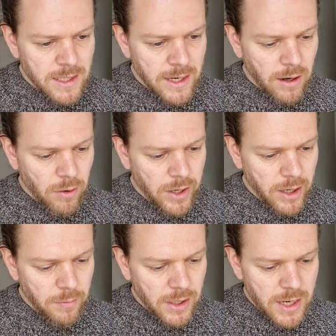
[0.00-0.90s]
now
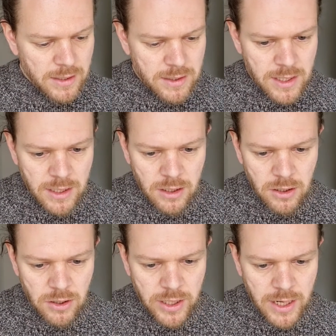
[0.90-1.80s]
let's take a
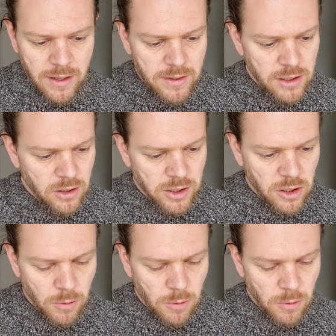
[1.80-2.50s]
look at the learning